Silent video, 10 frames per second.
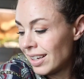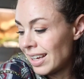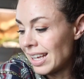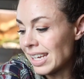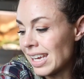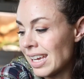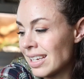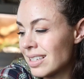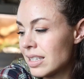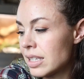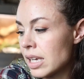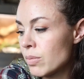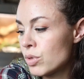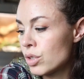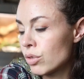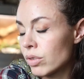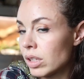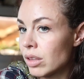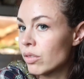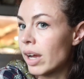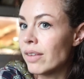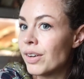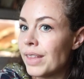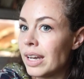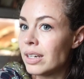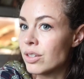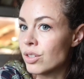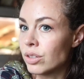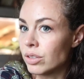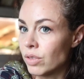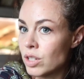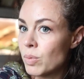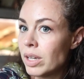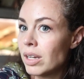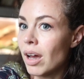and he seems to really thrive on that additional enrichment